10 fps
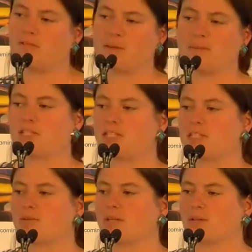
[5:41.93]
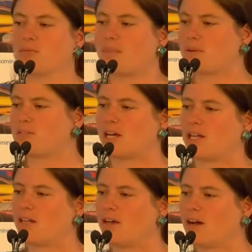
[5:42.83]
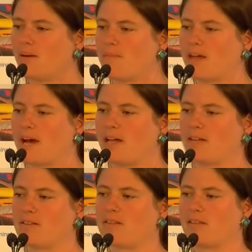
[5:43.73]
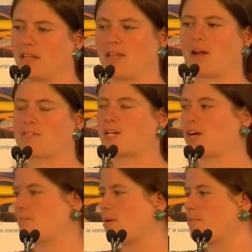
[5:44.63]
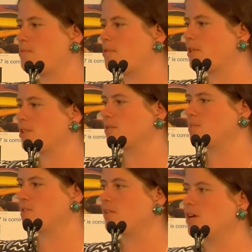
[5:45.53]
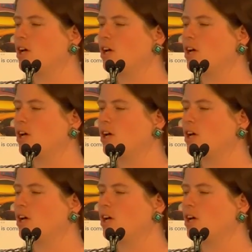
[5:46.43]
images that really represent that thing that I was talking about before in terms of